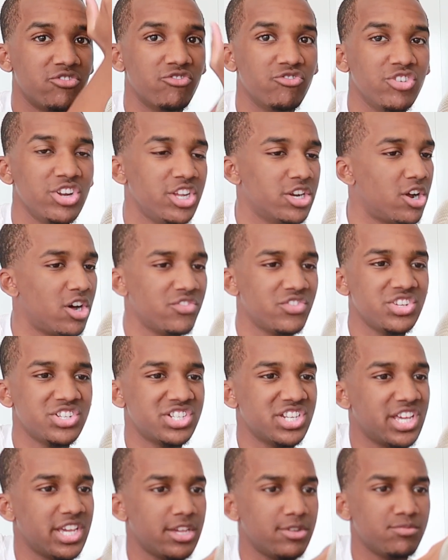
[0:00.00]
Read all
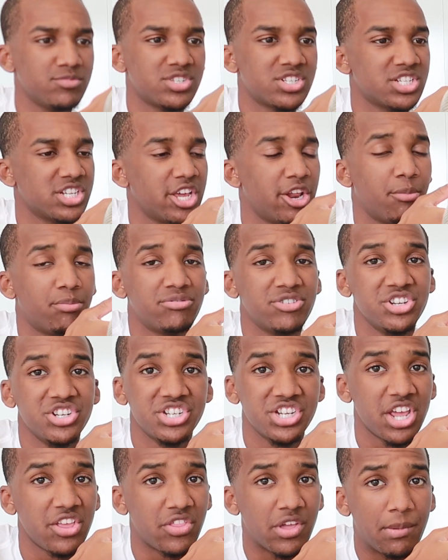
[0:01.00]
these names and
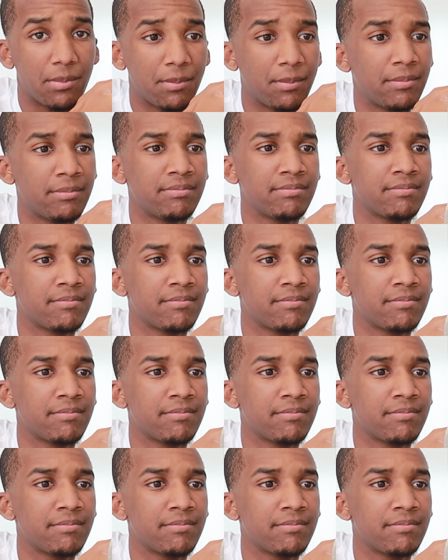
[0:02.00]
appreciate them.